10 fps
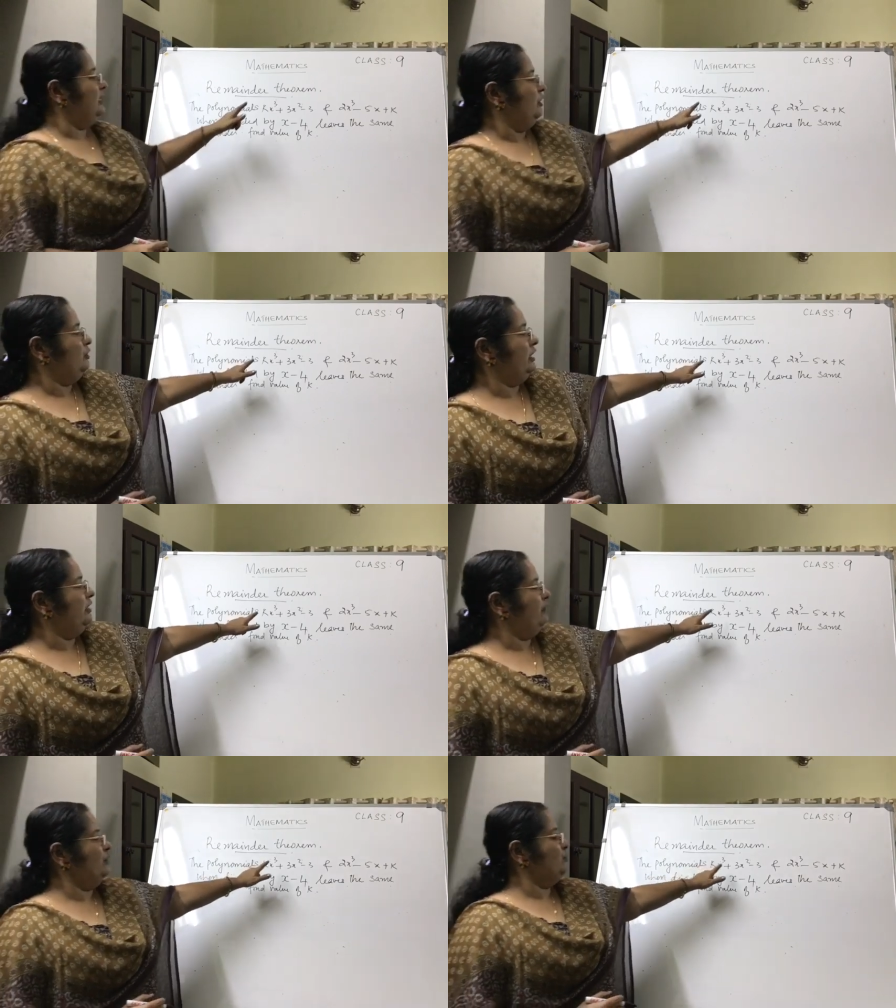We are
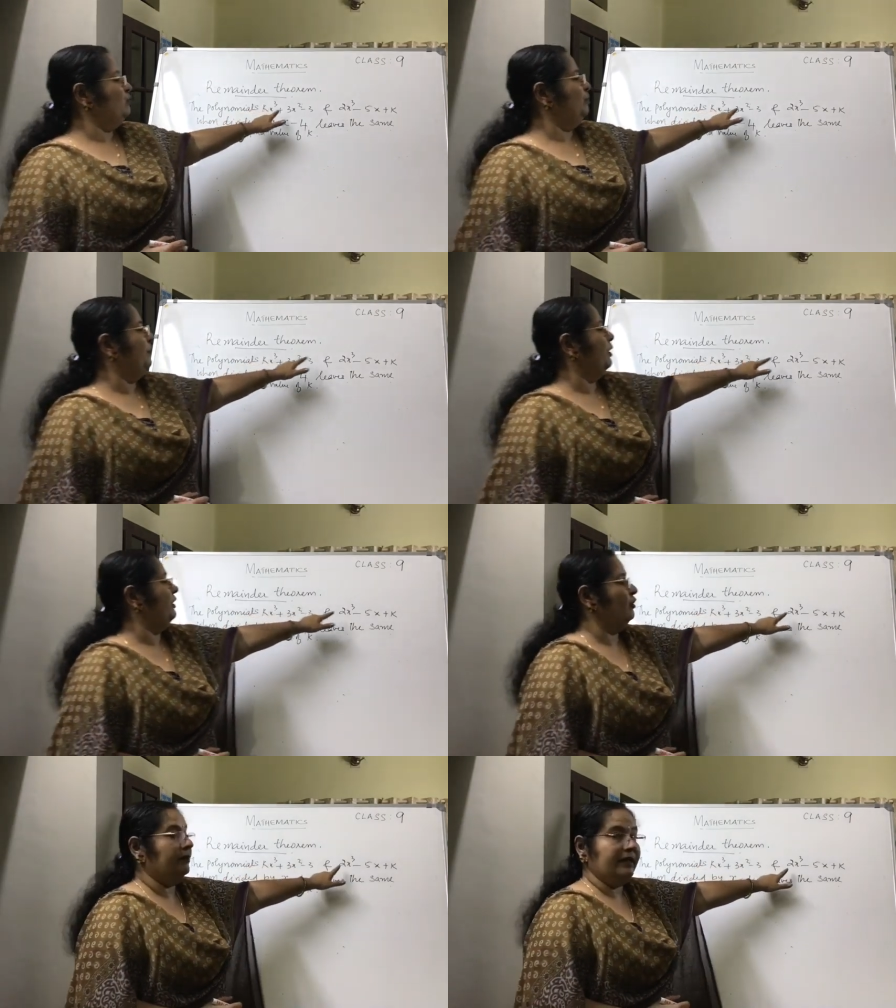given two
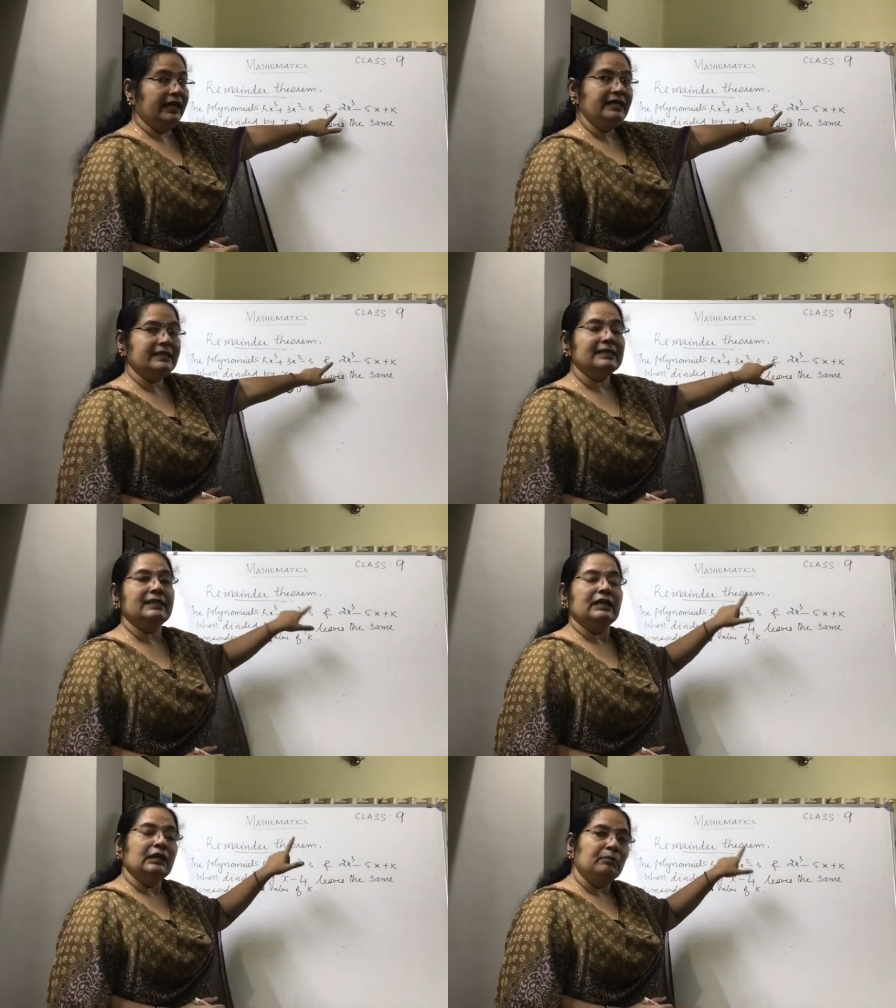polynomials.
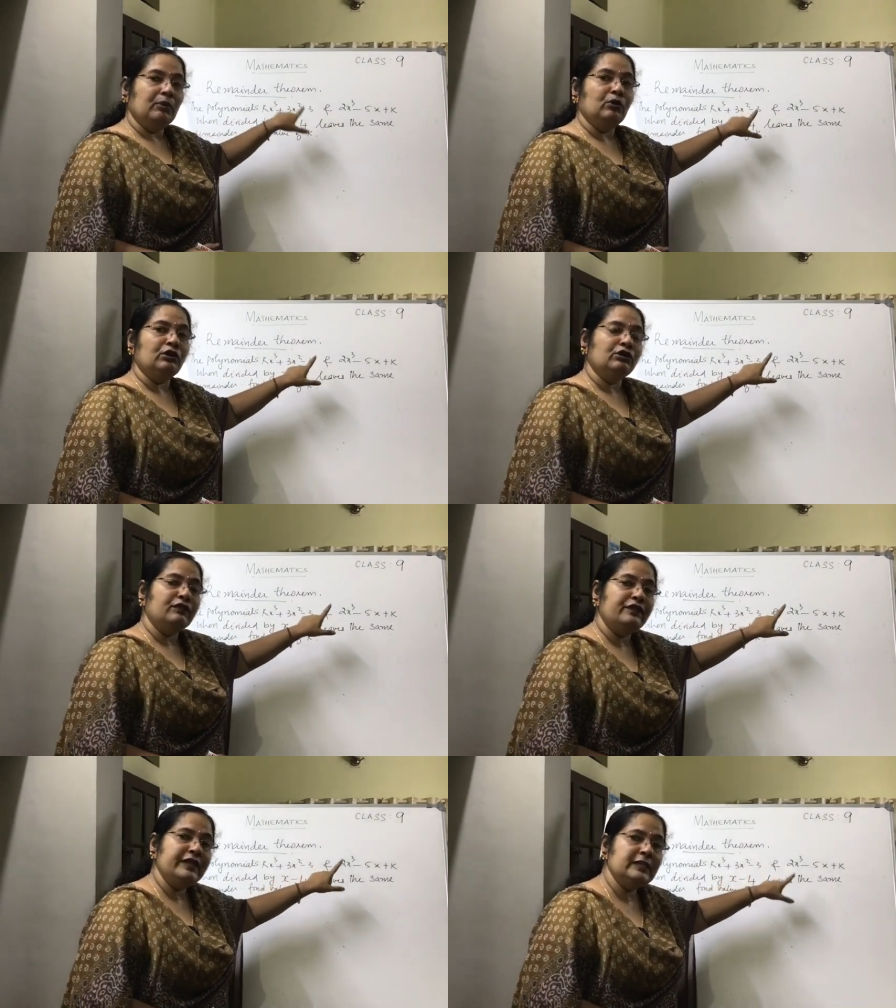Both
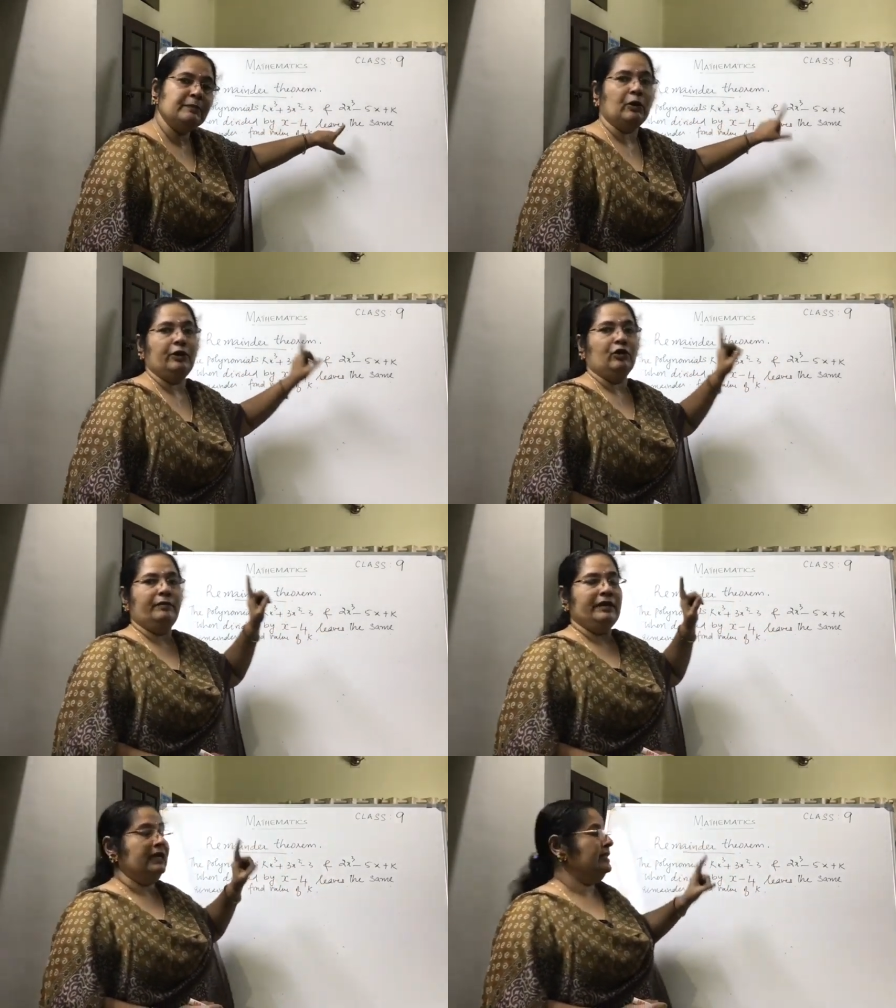of these
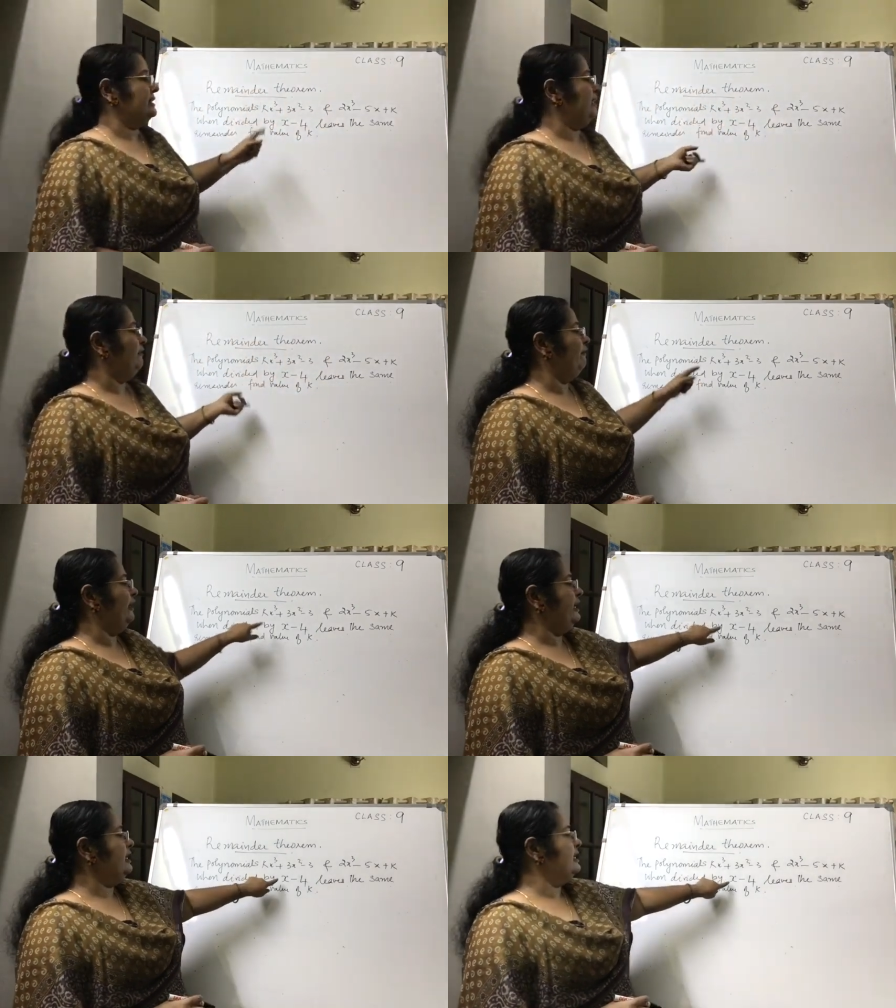polynomials,
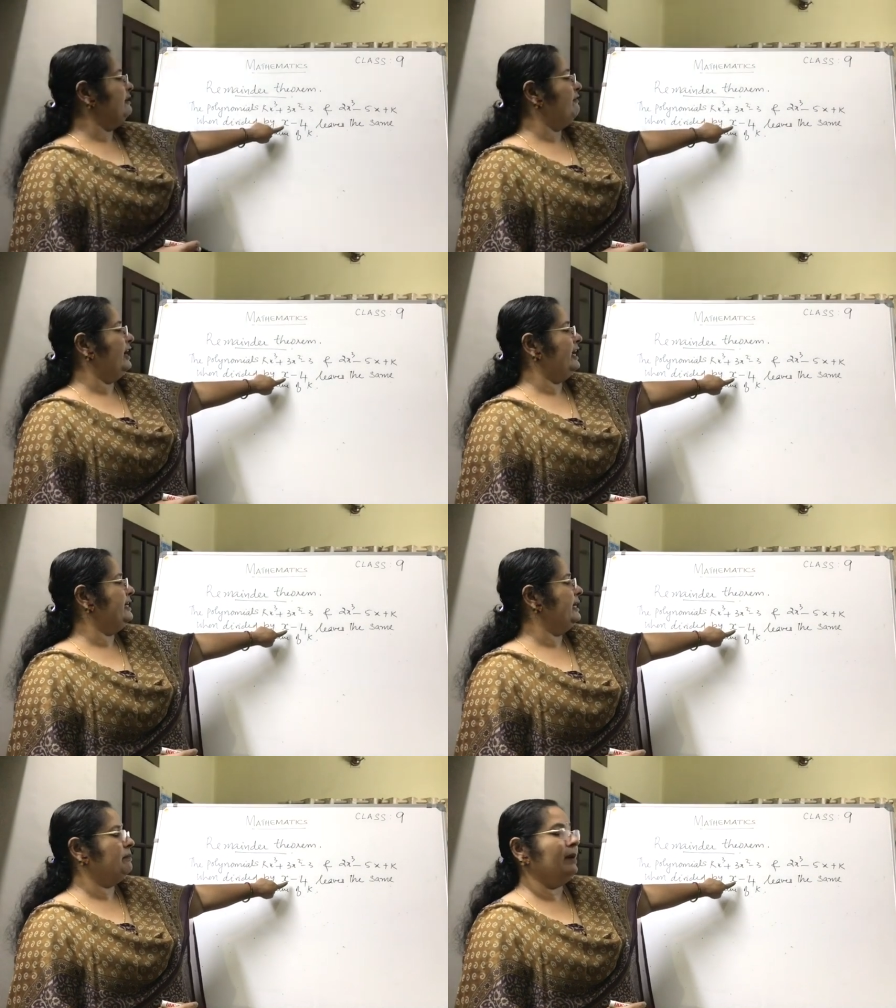when
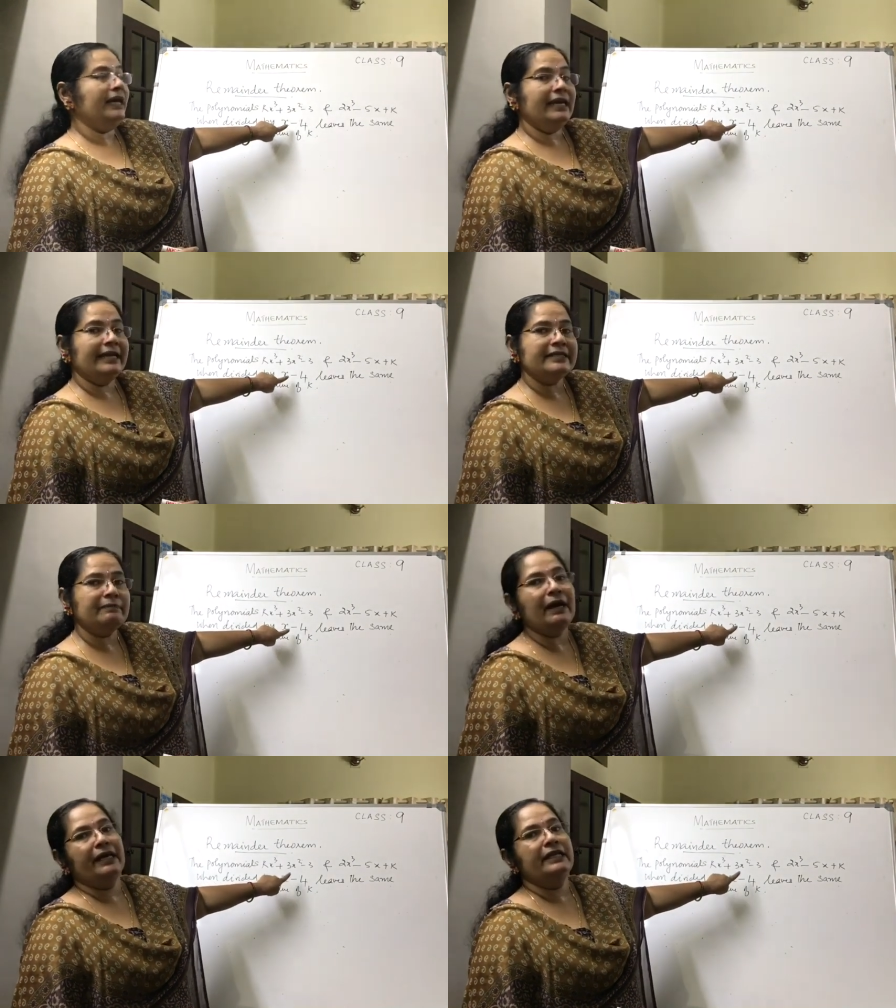divided by x
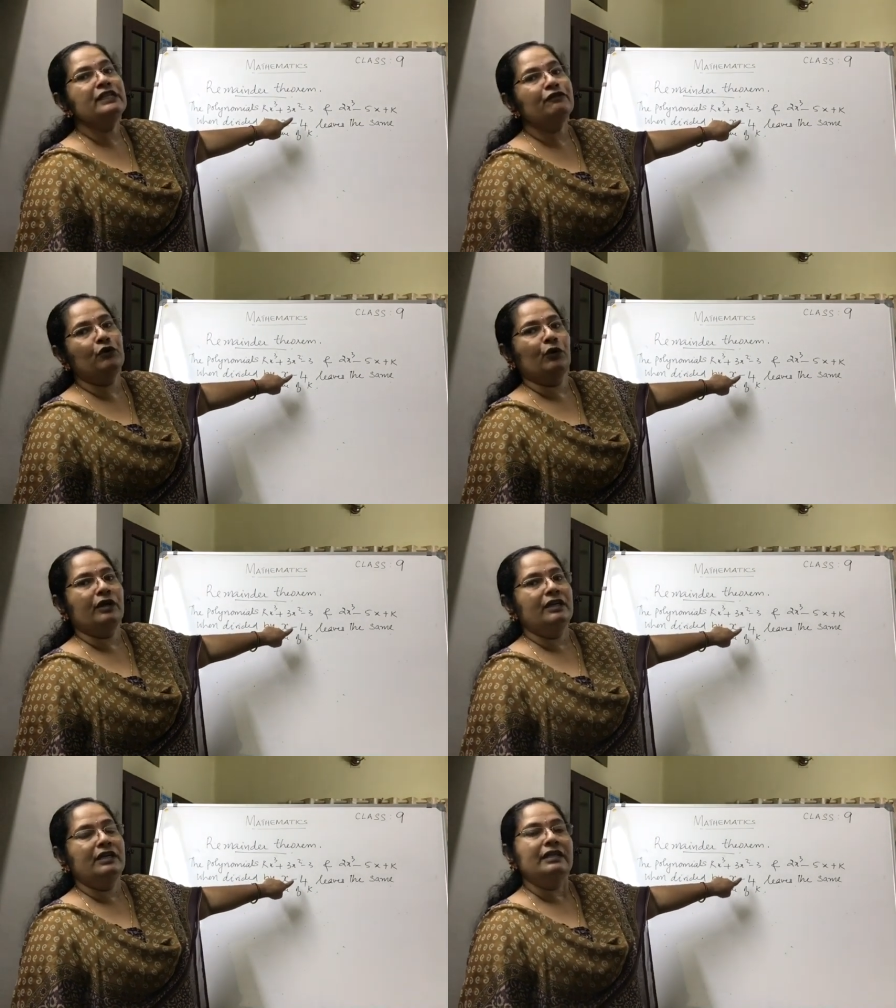minus 4,
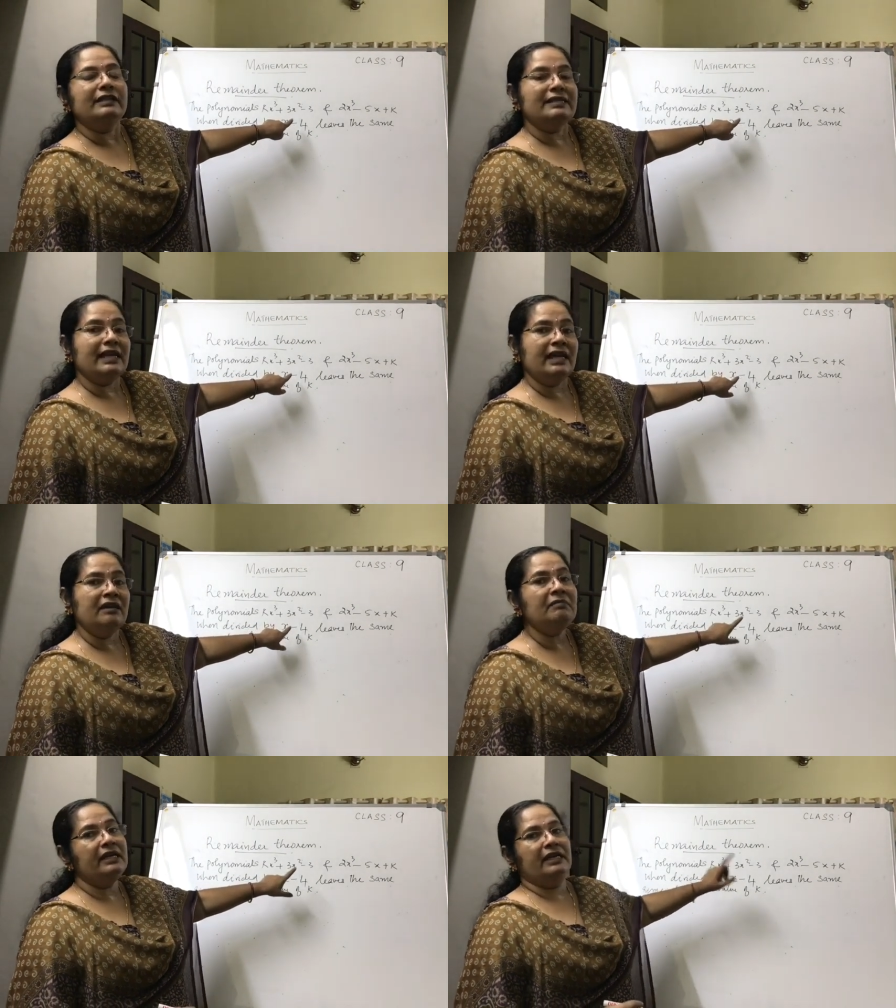the
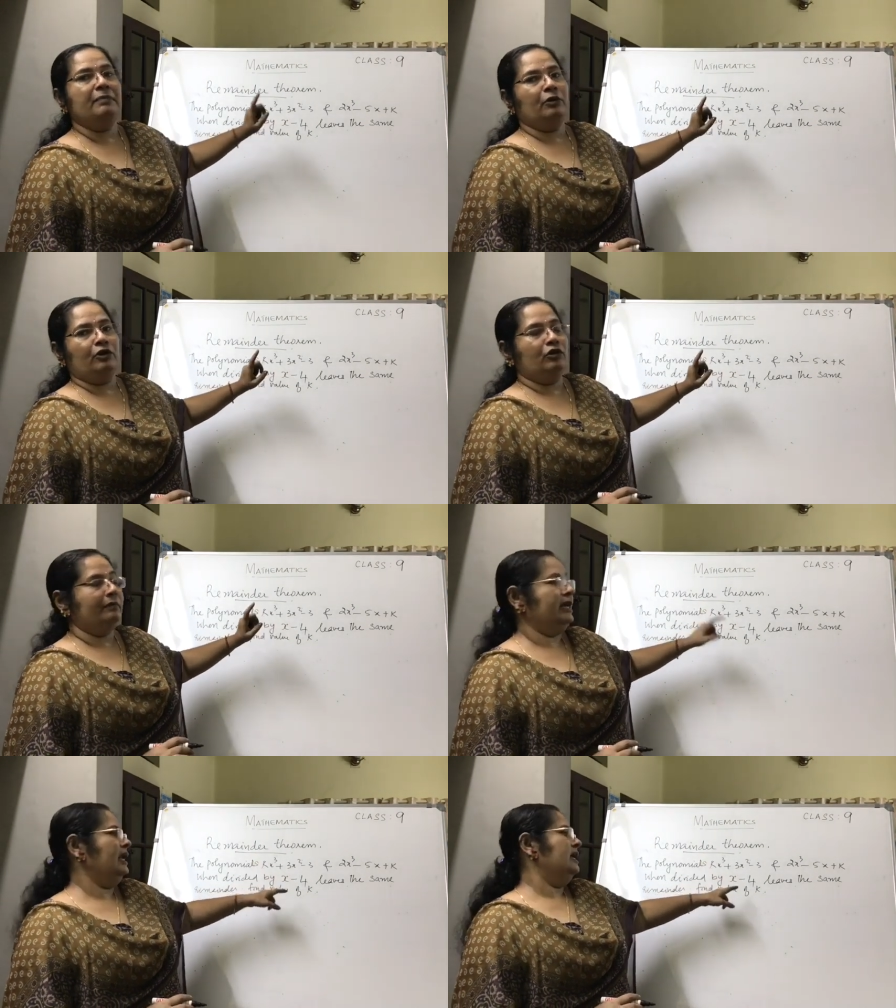same linear
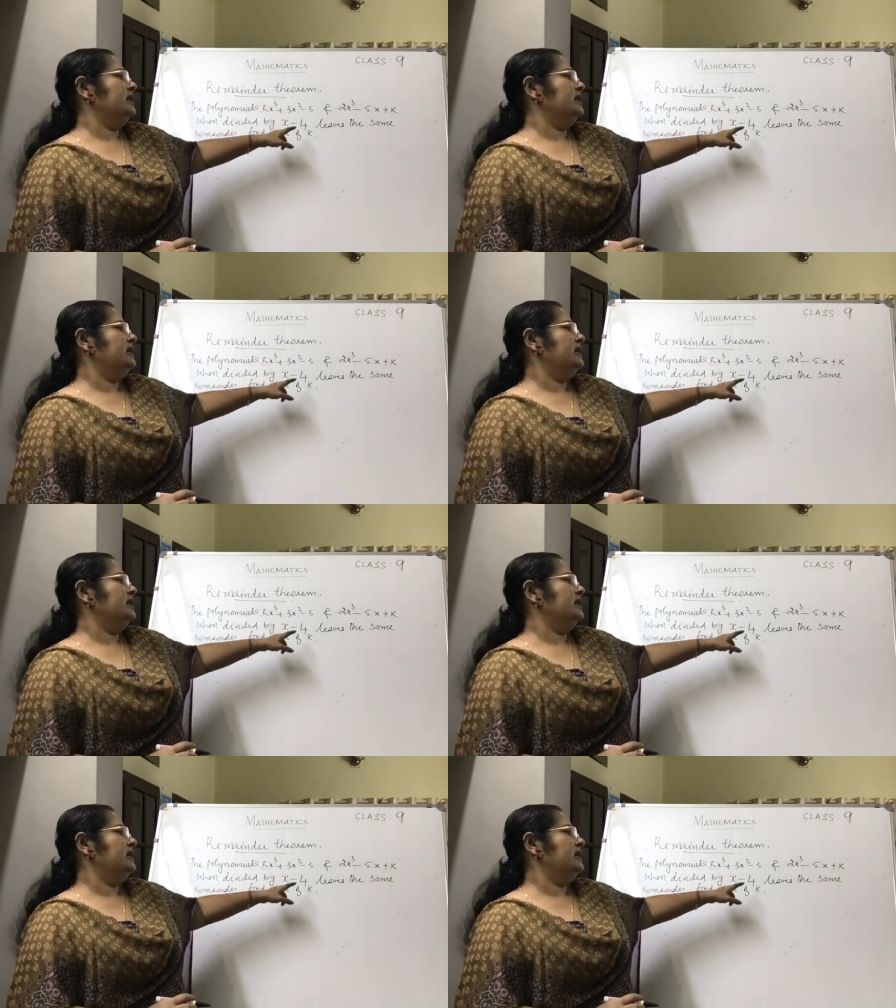polynomial,